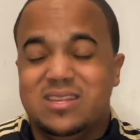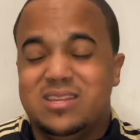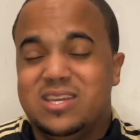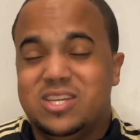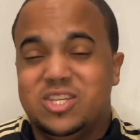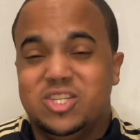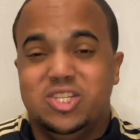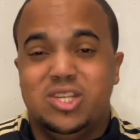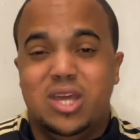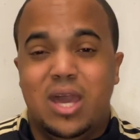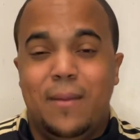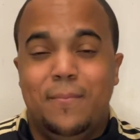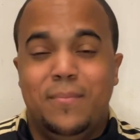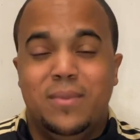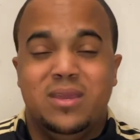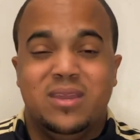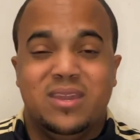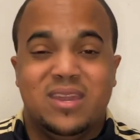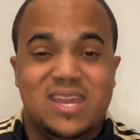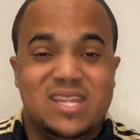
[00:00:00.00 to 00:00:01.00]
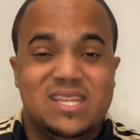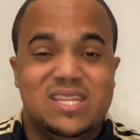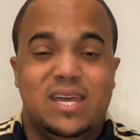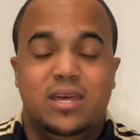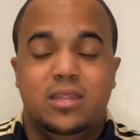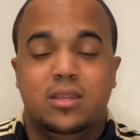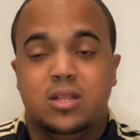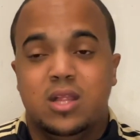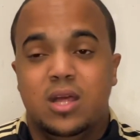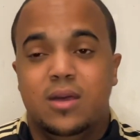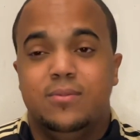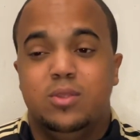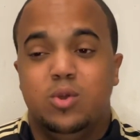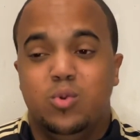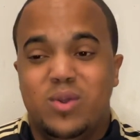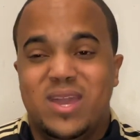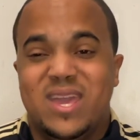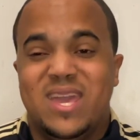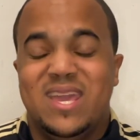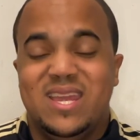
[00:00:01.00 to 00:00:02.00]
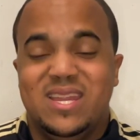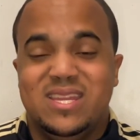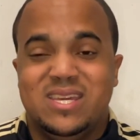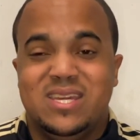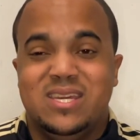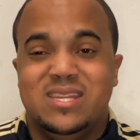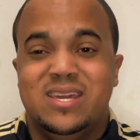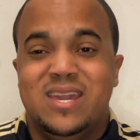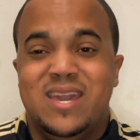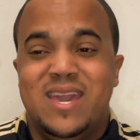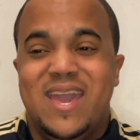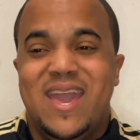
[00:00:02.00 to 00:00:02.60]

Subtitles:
He should not have been kicked out of the club the way he did.